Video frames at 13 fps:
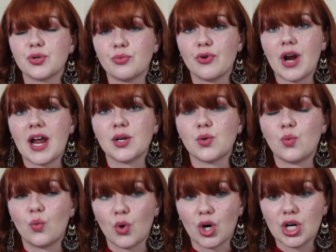your
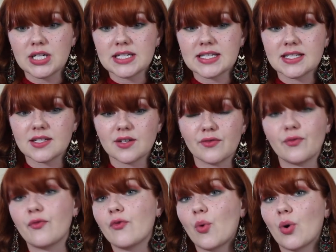brain works
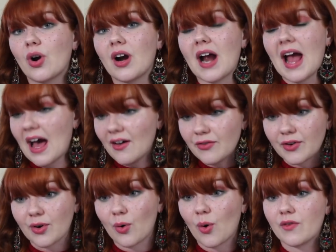
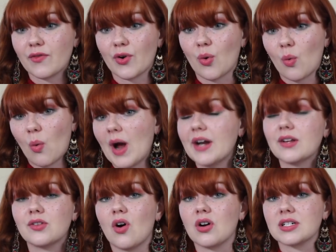forever, or for quite
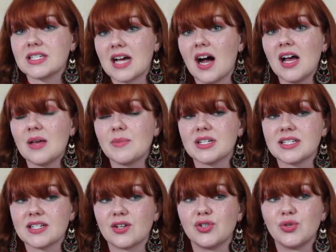a long time,
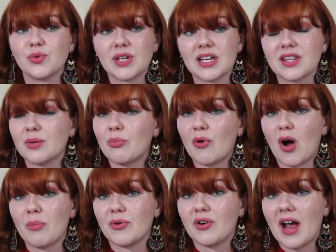until you get the
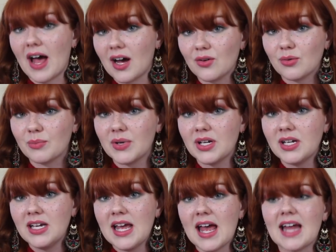proper help.
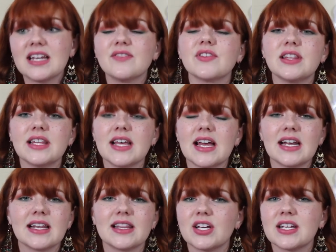And even
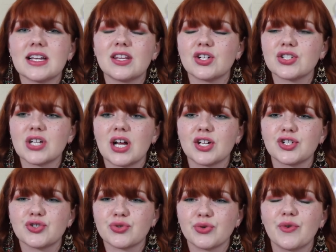then, there's not
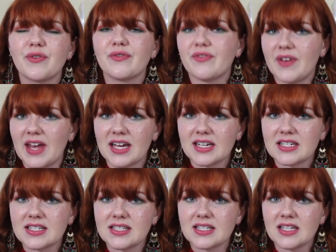a true
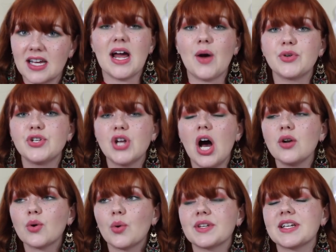fix. Now,
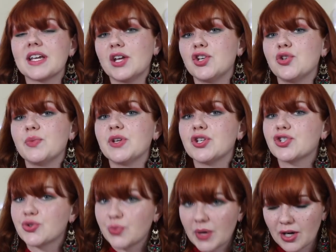not only can you be
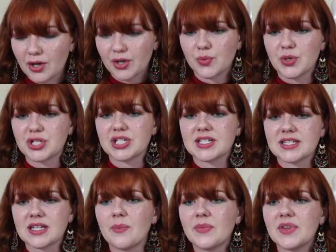triggered, which is
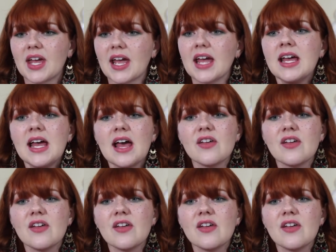something